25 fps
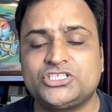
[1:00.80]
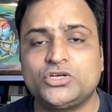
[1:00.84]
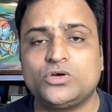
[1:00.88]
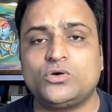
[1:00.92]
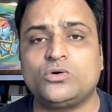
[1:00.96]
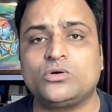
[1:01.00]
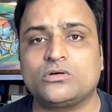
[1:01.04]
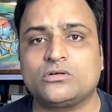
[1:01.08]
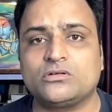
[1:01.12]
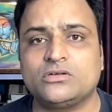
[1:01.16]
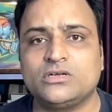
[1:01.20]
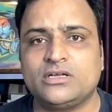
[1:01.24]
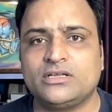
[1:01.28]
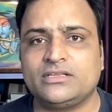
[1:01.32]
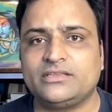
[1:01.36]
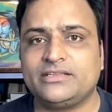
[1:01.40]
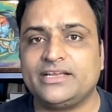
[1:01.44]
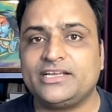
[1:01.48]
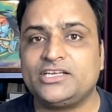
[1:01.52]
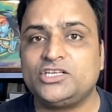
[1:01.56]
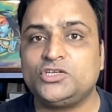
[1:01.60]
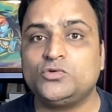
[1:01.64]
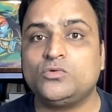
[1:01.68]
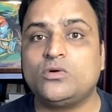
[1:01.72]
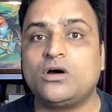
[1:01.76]
sure
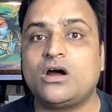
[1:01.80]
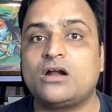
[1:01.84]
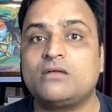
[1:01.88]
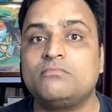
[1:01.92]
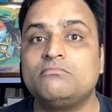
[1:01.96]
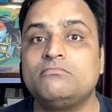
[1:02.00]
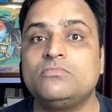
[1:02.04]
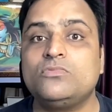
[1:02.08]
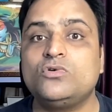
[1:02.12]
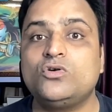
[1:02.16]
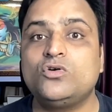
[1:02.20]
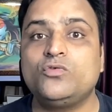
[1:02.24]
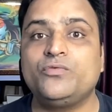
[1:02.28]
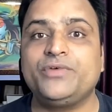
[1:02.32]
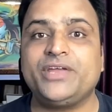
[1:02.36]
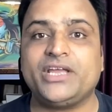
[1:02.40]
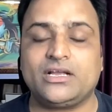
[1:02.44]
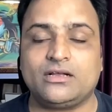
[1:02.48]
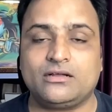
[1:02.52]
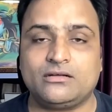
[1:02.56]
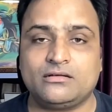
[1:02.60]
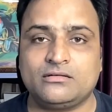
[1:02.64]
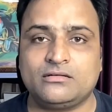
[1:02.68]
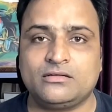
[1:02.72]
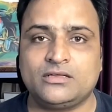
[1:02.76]
that you are
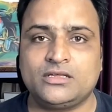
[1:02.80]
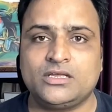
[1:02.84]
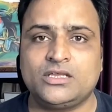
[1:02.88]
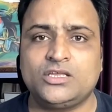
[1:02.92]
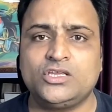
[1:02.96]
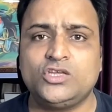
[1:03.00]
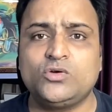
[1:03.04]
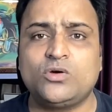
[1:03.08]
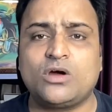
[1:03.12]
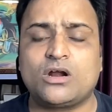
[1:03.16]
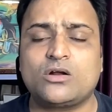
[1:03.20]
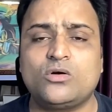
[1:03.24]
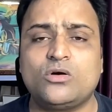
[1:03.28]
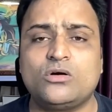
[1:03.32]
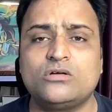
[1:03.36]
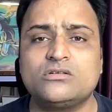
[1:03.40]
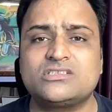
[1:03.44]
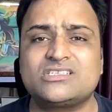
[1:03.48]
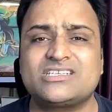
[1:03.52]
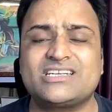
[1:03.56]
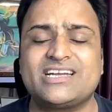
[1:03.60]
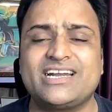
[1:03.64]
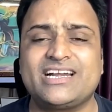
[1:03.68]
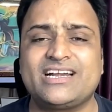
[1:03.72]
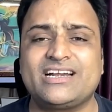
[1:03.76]
moving. You are
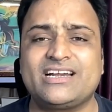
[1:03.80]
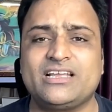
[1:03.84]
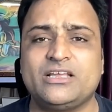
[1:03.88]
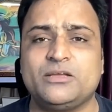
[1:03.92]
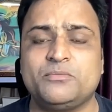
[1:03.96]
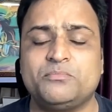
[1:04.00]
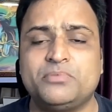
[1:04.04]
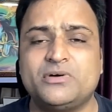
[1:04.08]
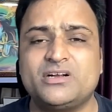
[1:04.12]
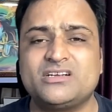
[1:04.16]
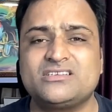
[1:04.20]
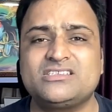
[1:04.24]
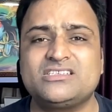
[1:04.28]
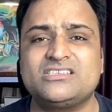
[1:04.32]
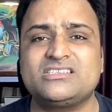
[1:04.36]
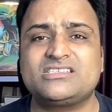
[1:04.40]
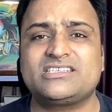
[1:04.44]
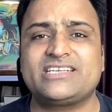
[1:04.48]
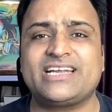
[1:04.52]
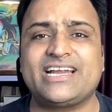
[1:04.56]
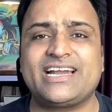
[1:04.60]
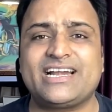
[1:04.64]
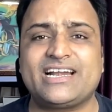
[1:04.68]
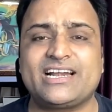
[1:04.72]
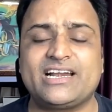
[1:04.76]
constantly,
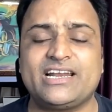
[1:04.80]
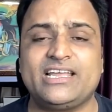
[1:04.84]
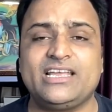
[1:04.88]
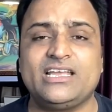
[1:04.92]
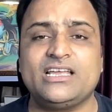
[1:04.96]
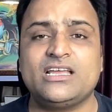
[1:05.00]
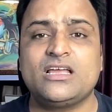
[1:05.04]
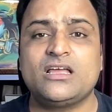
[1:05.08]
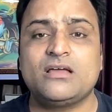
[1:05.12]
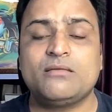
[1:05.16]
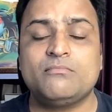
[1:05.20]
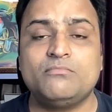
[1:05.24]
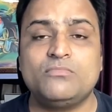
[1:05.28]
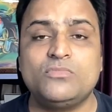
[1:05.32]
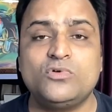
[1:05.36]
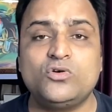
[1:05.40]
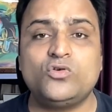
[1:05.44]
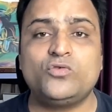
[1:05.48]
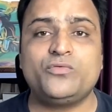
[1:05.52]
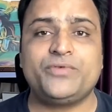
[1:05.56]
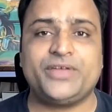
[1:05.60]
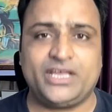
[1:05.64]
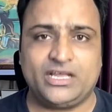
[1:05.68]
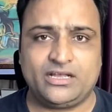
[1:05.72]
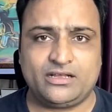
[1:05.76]
persistently
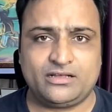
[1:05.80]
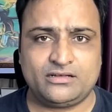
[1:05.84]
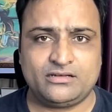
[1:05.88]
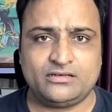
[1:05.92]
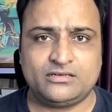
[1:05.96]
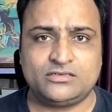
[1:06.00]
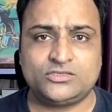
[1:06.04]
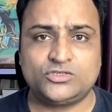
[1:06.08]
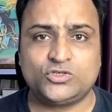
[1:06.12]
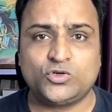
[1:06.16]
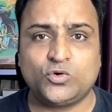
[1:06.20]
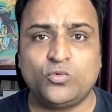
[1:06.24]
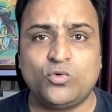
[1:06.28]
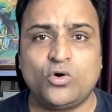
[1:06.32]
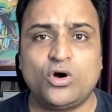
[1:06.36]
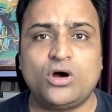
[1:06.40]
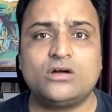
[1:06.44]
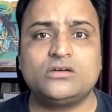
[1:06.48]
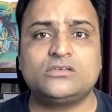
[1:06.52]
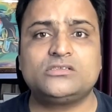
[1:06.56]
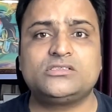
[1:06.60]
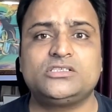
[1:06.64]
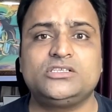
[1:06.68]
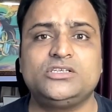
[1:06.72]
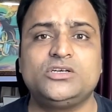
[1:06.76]
moving
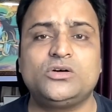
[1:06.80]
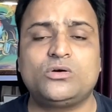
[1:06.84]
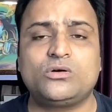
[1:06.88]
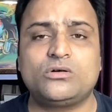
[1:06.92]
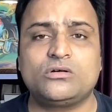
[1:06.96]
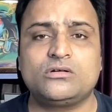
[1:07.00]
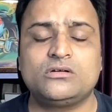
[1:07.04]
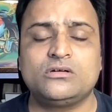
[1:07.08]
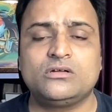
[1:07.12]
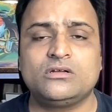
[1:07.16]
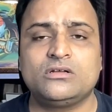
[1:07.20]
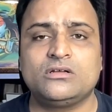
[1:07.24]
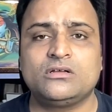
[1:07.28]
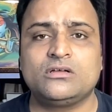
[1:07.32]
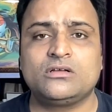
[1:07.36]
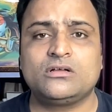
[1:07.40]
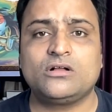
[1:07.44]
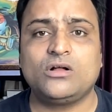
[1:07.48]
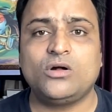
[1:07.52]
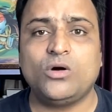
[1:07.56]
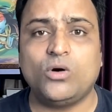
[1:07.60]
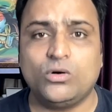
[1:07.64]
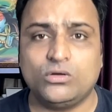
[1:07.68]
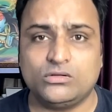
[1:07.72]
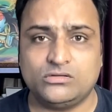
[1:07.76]
towards your
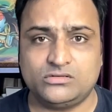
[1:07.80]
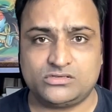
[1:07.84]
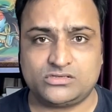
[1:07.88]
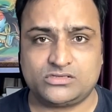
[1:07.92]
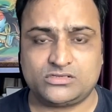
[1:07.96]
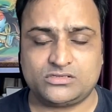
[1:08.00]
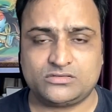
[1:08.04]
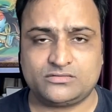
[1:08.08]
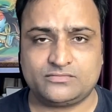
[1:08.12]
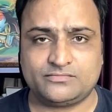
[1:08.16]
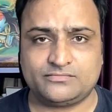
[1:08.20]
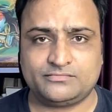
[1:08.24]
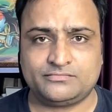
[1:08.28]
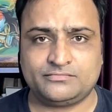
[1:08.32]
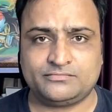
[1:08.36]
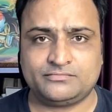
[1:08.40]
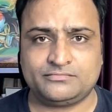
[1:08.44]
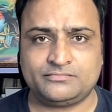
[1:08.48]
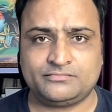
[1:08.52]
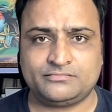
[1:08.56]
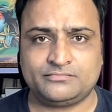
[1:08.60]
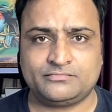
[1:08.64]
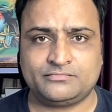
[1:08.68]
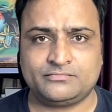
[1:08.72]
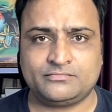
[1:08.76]
goals.
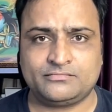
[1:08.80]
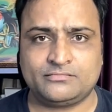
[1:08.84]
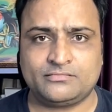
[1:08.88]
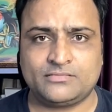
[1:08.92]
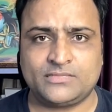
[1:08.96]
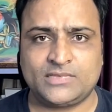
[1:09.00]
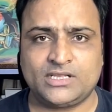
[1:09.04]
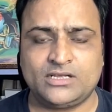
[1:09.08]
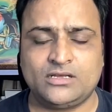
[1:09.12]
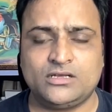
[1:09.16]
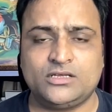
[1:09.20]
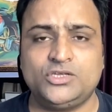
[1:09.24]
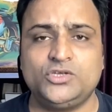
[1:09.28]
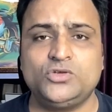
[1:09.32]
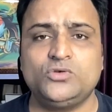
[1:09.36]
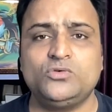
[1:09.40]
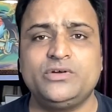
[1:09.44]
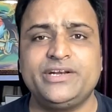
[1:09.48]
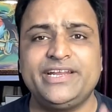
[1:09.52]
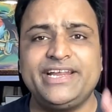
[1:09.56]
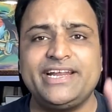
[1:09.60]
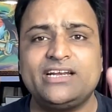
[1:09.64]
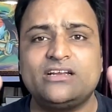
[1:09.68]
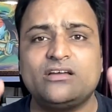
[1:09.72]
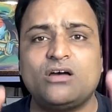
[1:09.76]
You
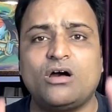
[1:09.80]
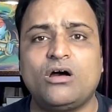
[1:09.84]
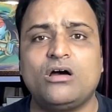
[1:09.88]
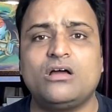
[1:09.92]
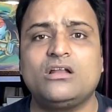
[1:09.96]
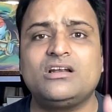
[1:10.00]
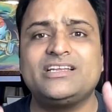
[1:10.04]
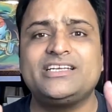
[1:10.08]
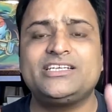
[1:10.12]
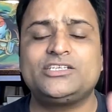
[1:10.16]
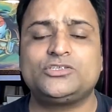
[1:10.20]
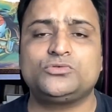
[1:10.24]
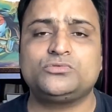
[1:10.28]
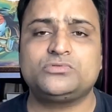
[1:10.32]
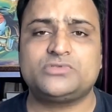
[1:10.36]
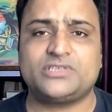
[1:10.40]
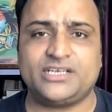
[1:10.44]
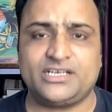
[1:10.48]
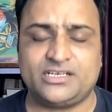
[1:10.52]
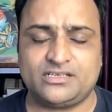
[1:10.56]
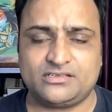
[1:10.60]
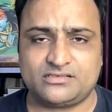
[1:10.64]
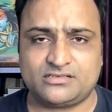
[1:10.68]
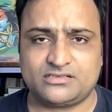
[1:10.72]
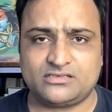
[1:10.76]
need only two
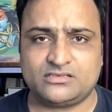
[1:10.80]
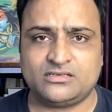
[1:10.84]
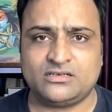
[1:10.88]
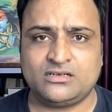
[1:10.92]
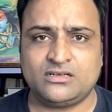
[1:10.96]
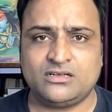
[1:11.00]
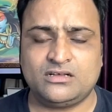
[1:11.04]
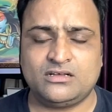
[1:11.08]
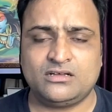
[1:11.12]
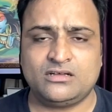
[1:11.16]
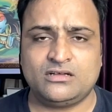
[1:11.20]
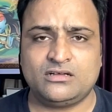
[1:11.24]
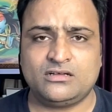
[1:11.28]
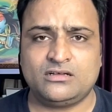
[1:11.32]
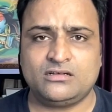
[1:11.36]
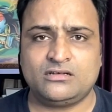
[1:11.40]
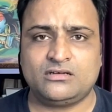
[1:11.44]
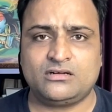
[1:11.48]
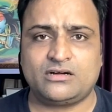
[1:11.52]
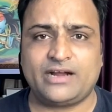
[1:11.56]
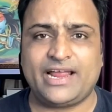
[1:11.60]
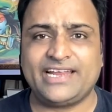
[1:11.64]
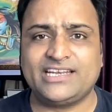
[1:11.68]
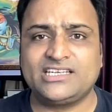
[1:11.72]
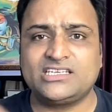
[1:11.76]
things.
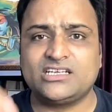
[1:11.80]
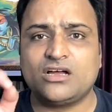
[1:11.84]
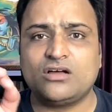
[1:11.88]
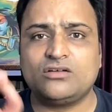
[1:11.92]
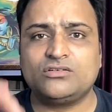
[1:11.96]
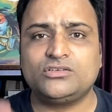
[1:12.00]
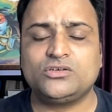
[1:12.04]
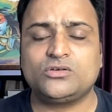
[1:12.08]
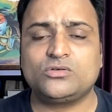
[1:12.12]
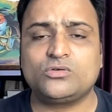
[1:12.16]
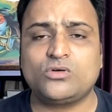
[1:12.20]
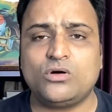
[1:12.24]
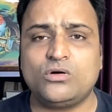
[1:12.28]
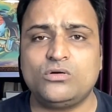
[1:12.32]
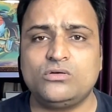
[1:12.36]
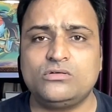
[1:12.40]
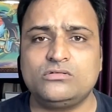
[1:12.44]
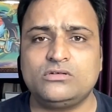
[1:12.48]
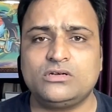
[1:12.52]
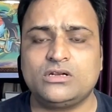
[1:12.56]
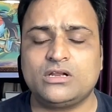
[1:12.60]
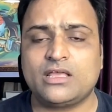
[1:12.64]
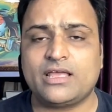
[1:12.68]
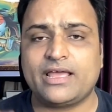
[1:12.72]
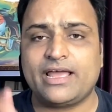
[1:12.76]
Write down your
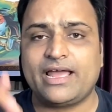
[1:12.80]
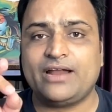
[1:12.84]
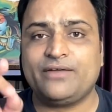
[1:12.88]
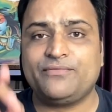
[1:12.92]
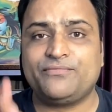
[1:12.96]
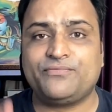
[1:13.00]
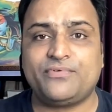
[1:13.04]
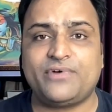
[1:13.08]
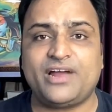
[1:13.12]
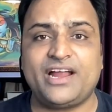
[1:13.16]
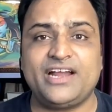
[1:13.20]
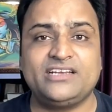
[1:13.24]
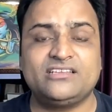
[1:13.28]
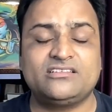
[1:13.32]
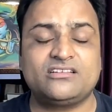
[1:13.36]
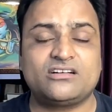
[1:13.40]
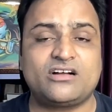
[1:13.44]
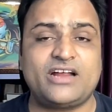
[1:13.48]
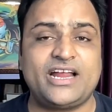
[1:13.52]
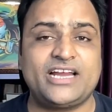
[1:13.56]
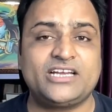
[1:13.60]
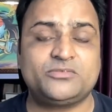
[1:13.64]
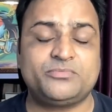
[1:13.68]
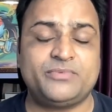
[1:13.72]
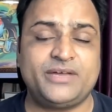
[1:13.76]
goal and find the
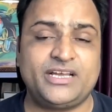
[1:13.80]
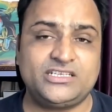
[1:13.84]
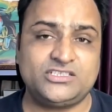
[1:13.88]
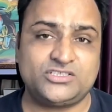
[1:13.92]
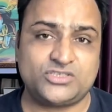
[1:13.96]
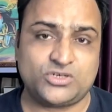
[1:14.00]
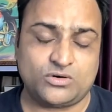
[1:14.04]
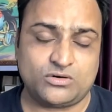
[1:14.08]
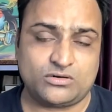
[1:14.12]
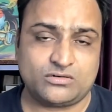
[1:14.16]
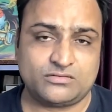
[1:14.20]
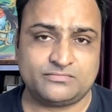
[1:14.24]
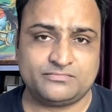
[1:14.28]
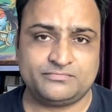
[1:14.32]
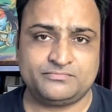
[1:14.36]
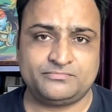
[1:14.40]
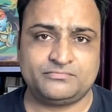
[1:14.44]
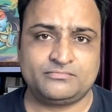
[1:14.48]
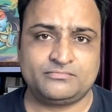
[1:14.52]
right mentor.